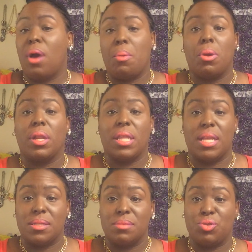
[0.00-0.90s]
I wanted to
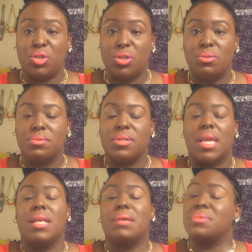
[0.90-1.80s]
get some shoes,
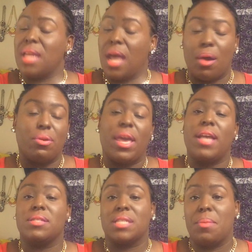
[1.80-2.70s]
and he was like,
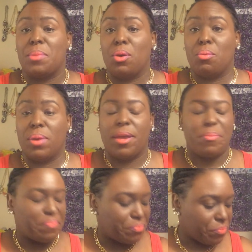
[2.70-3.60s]
okay, just let me know when.